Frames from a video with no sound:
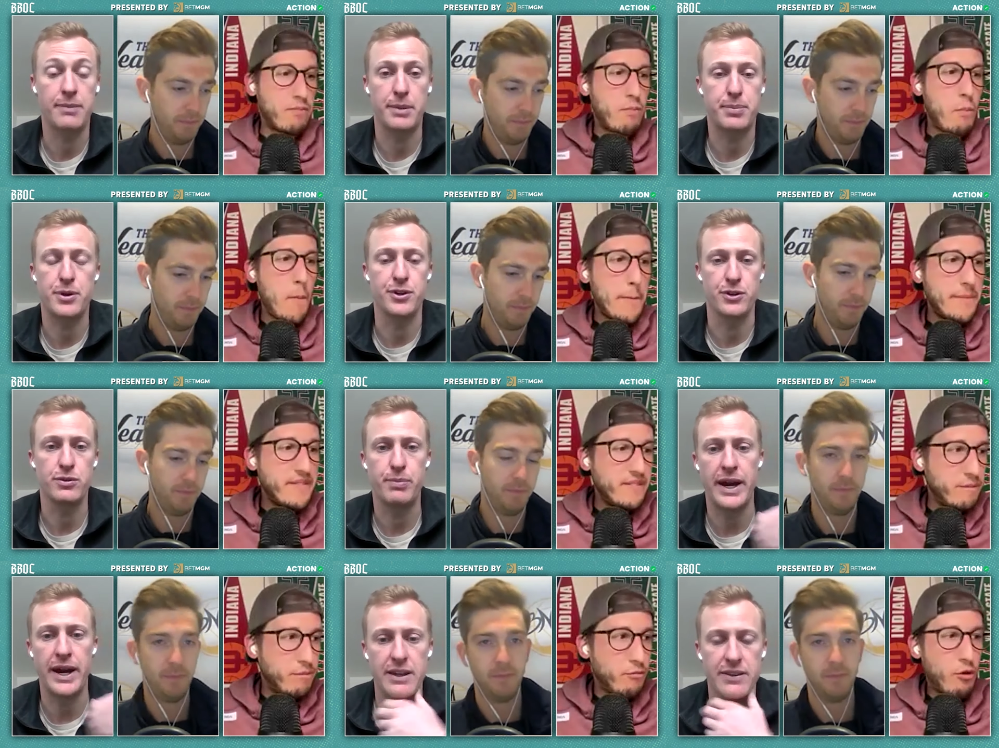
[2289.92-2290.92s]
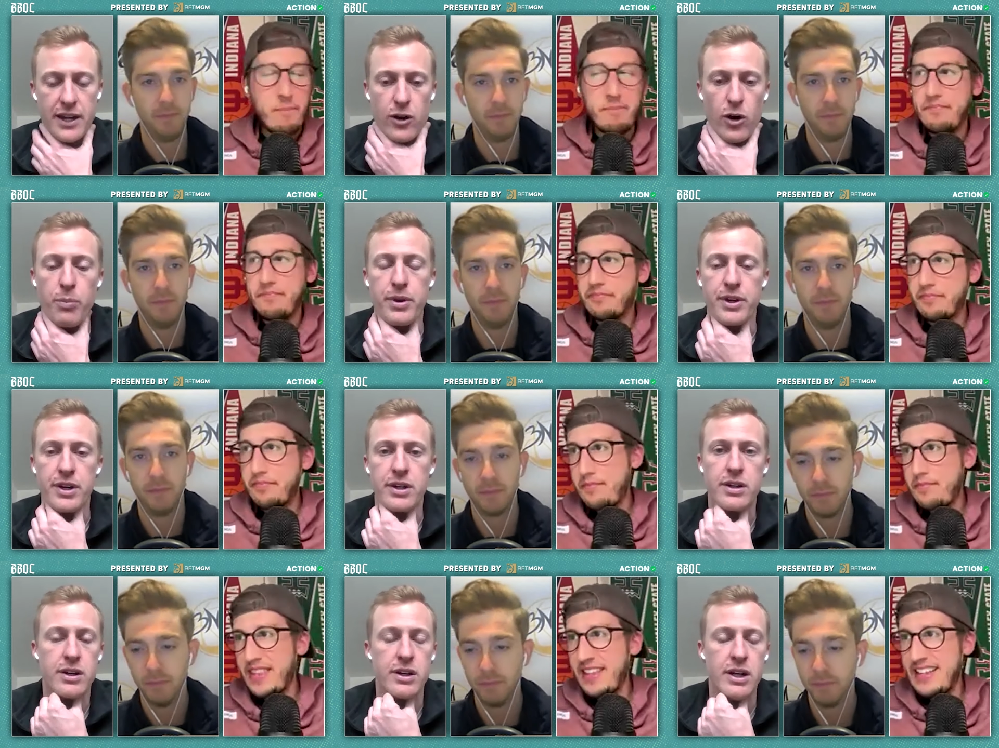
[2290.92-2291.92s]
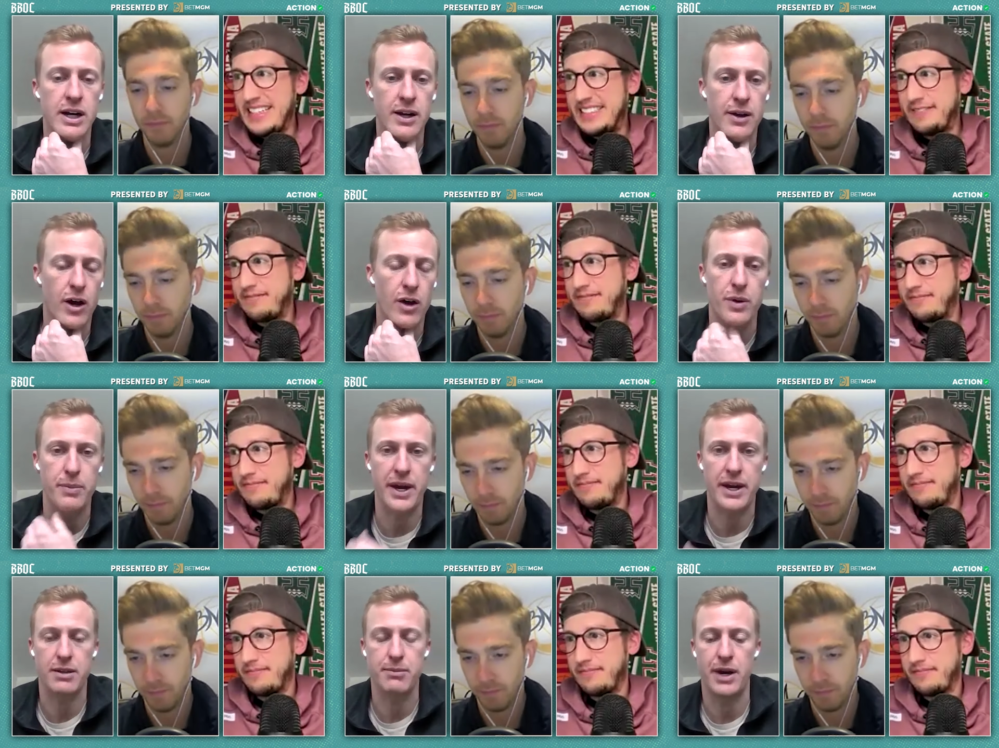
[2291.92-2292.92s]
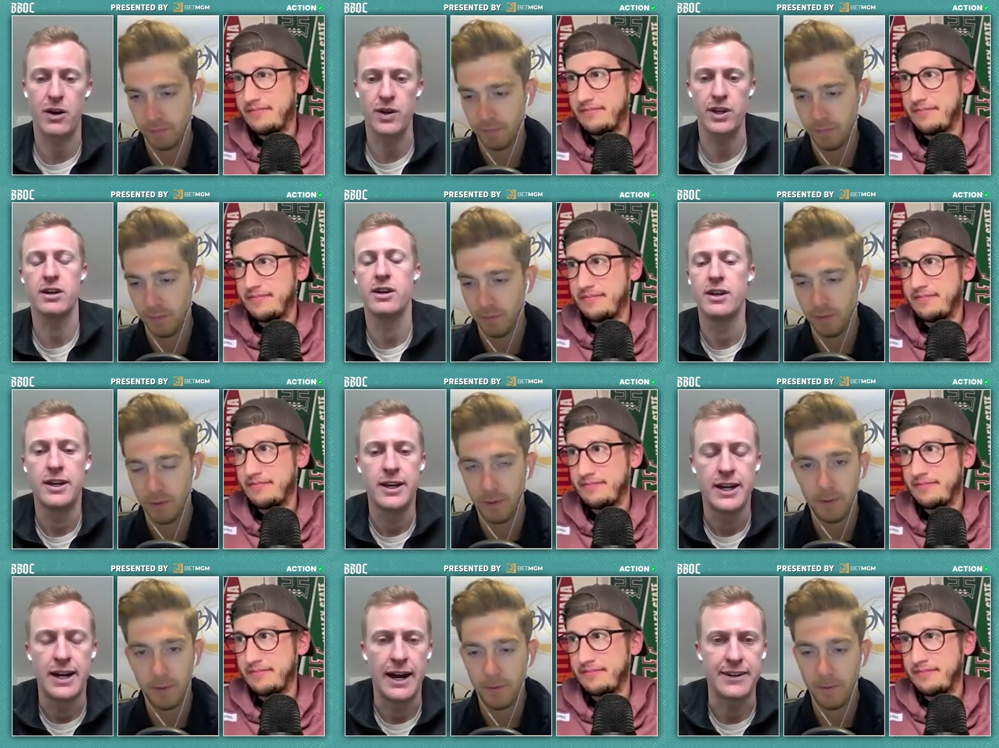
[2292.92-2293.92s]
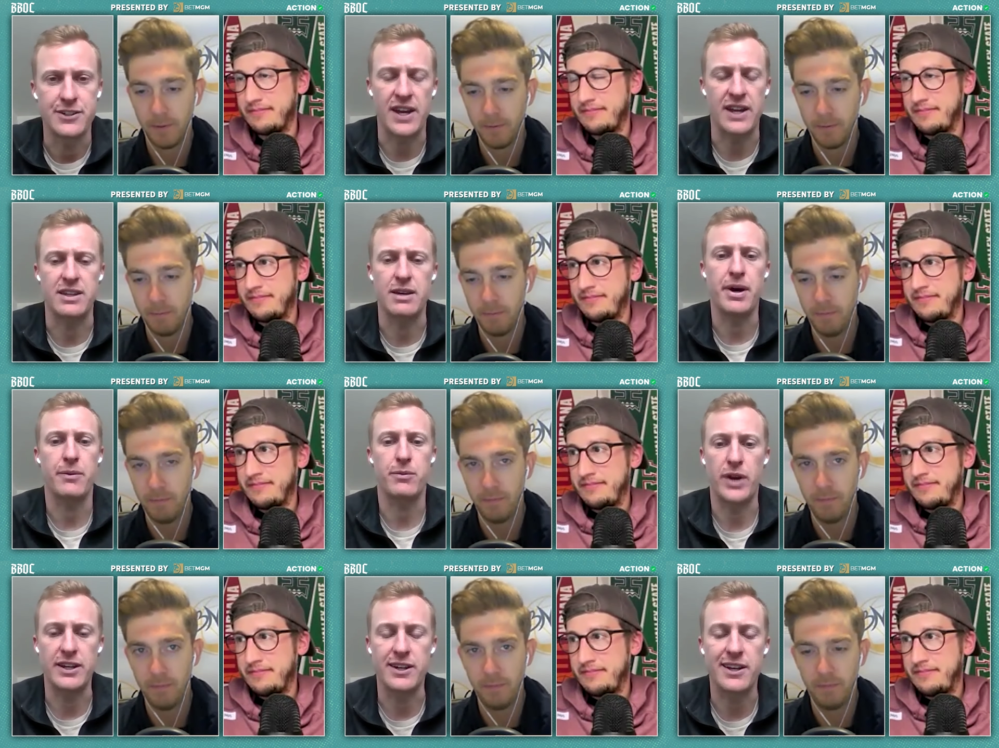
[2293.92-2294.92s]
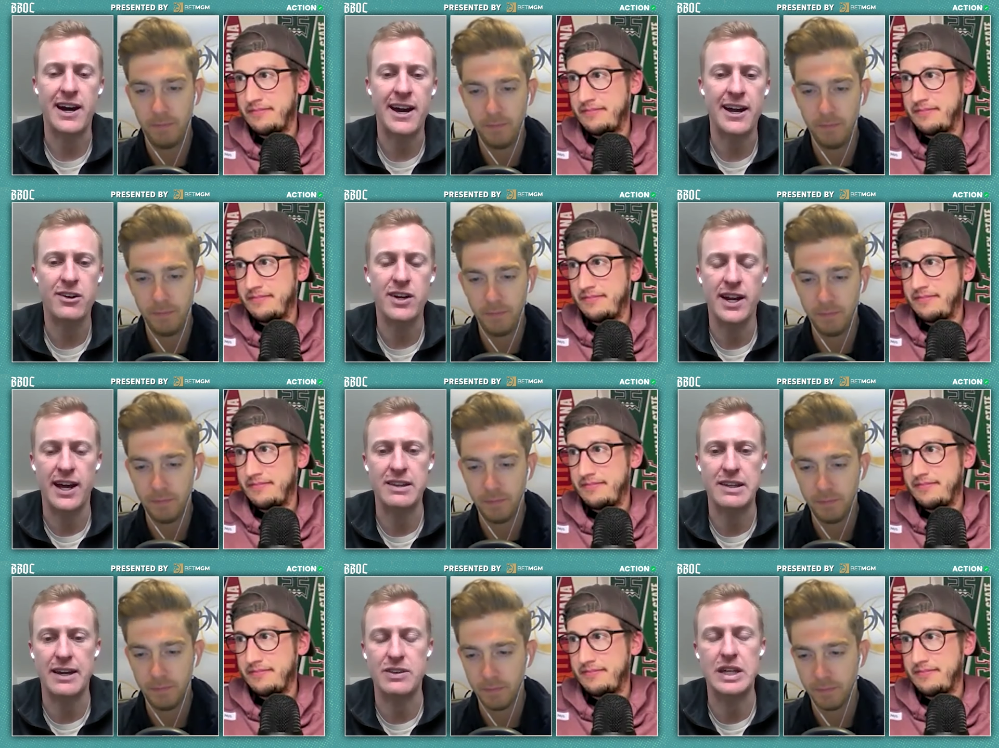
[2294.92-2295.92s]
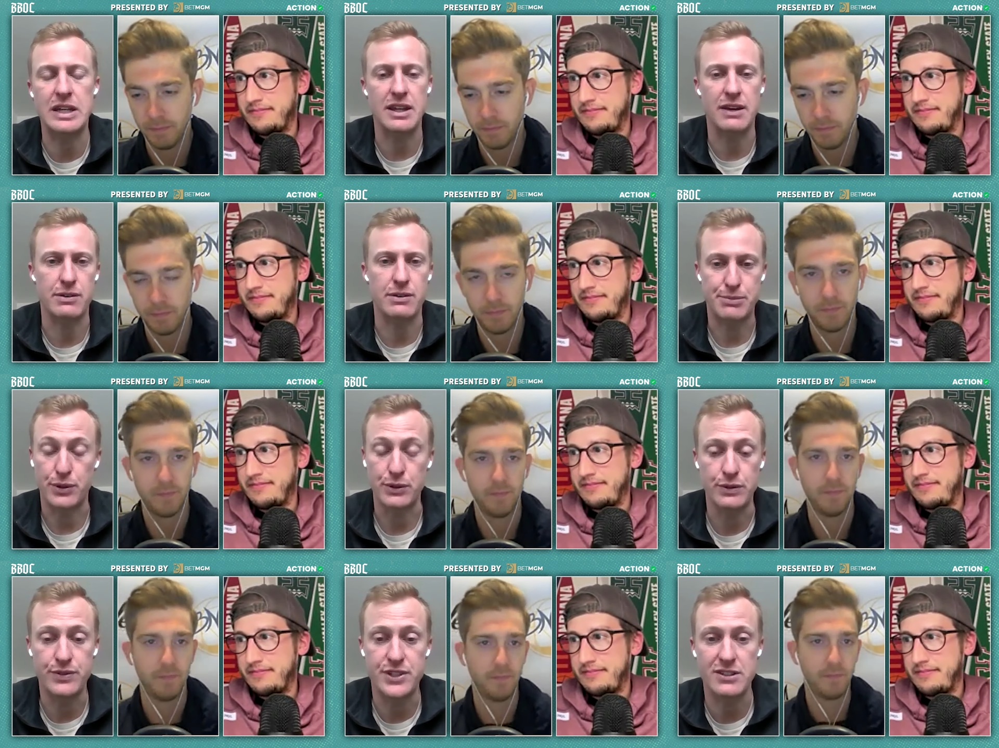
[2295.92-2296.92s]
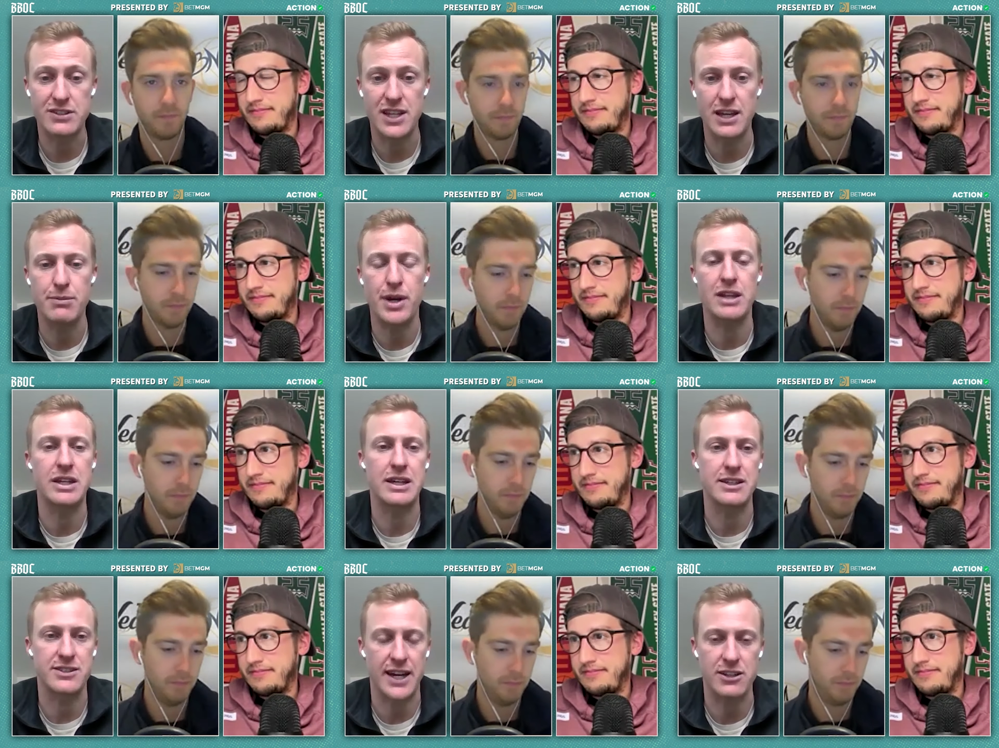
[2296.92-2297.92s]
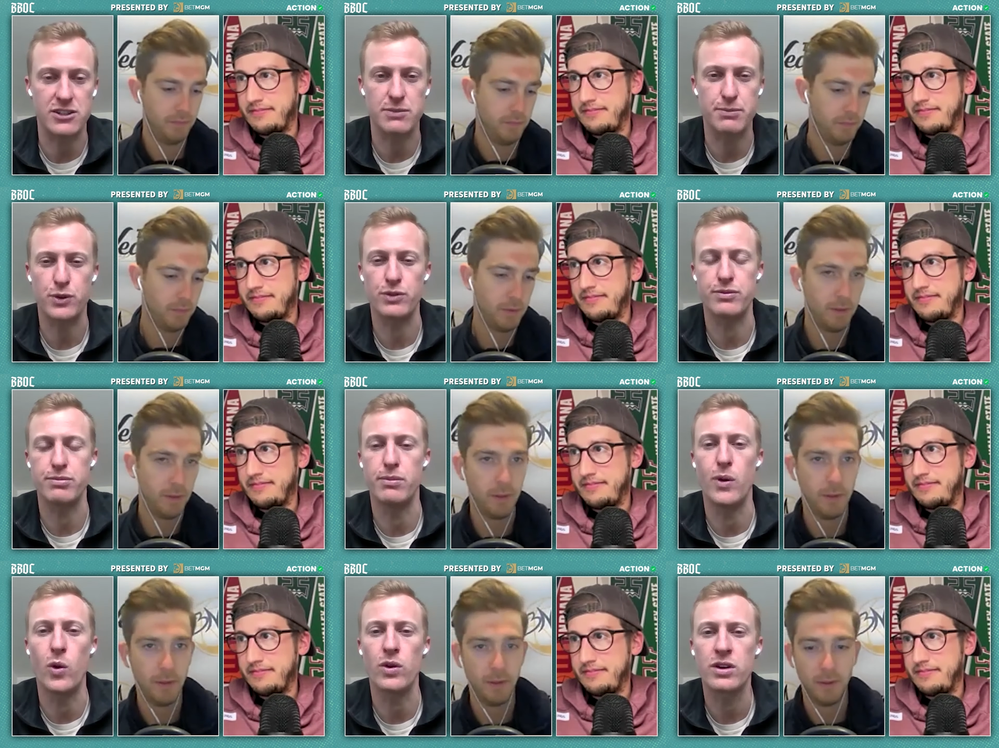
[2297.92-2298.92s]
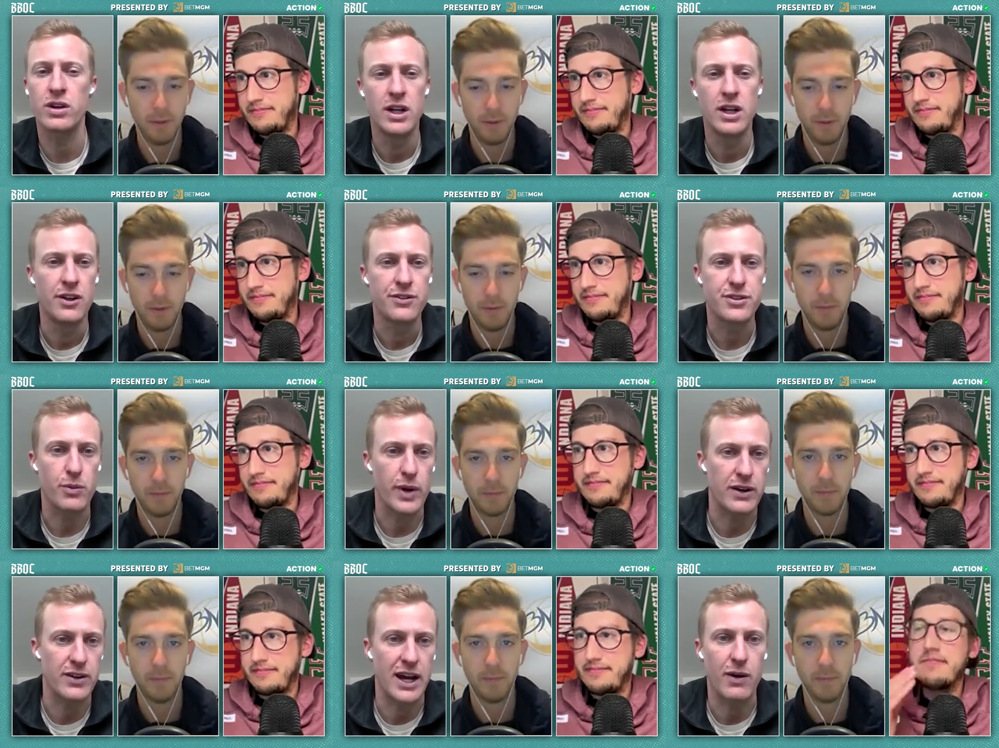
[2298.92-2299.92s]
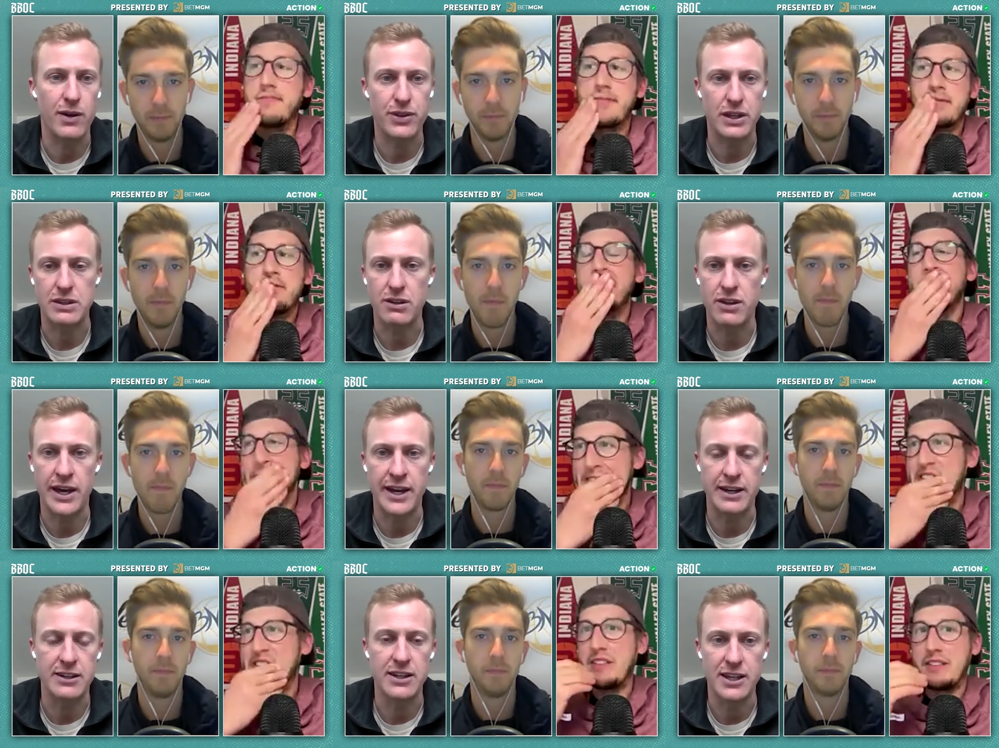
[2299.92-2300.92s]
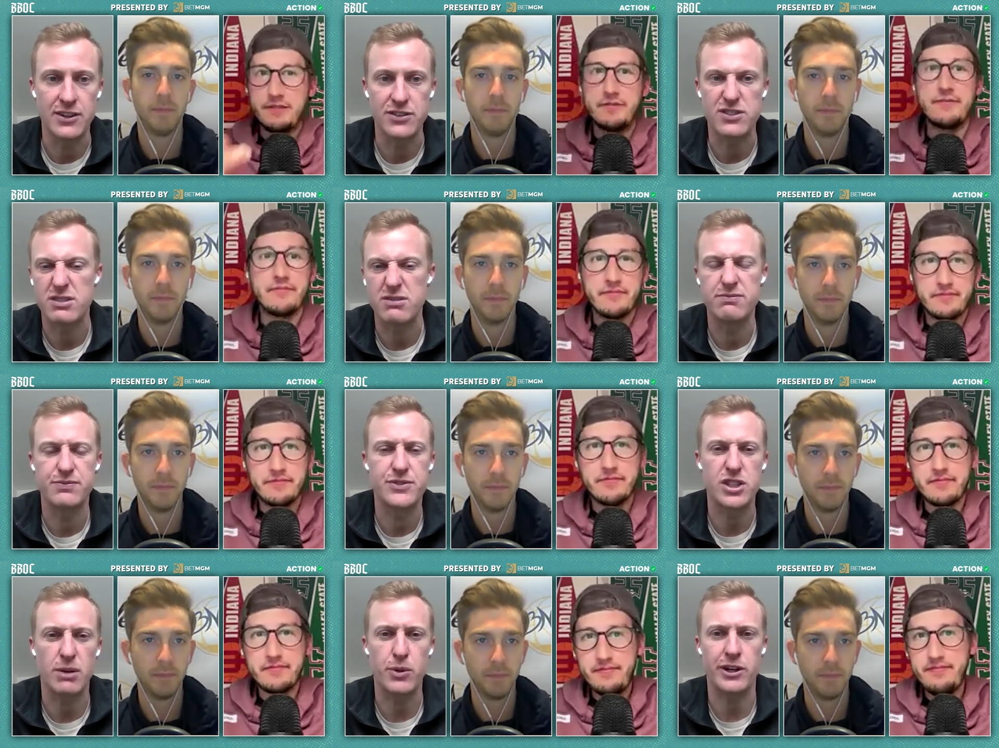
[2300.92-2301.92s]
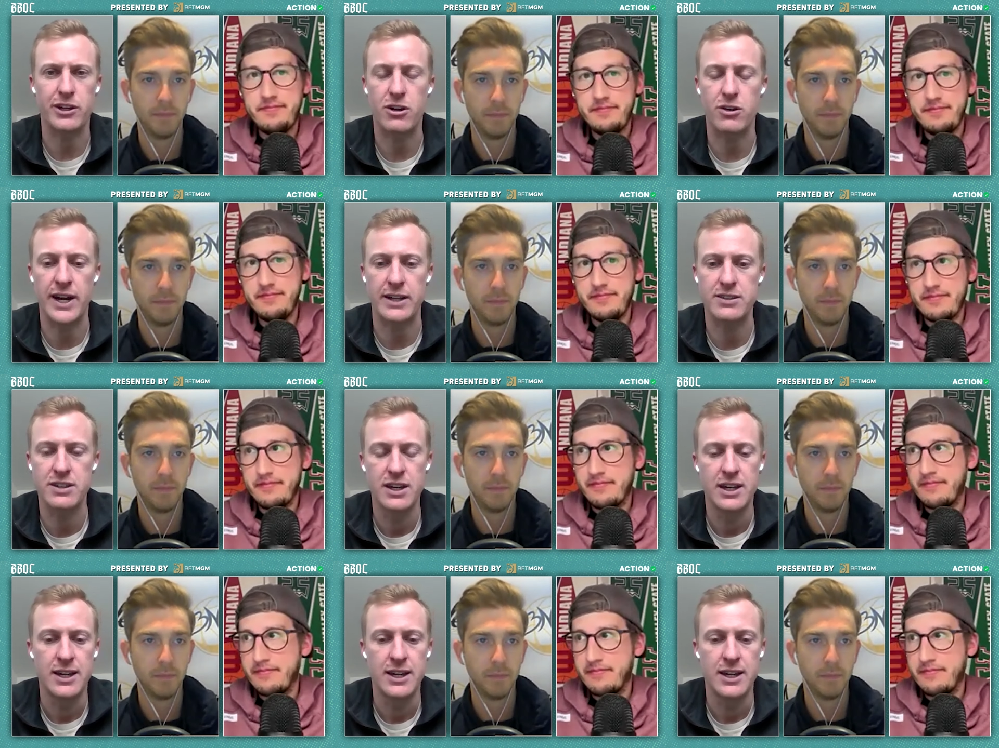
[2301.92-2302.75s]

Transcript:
Speaker 1: I bet Purdue back in that opener, uh, all the way back in Maui. I just had them rated higher, and I I think they've improved since then. But I think Gonzaga's improved more to where now I think the line is somewhat correct.